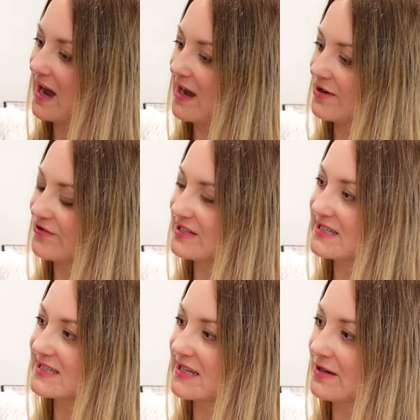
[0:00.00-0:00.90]
I already
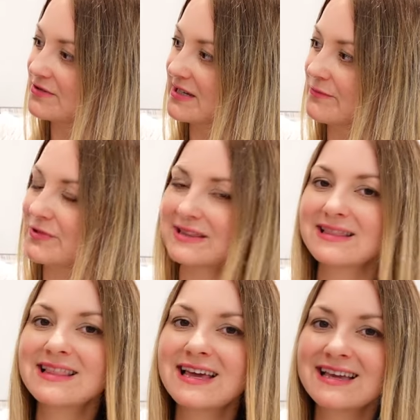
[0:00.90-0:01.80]
styled it with
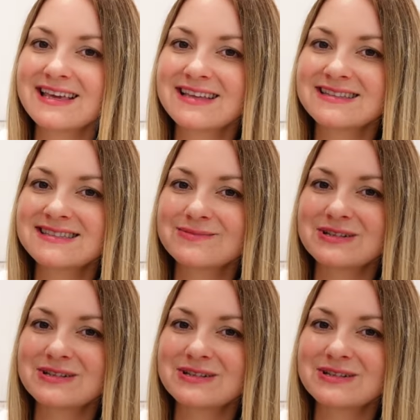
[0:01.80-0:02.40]
leggings,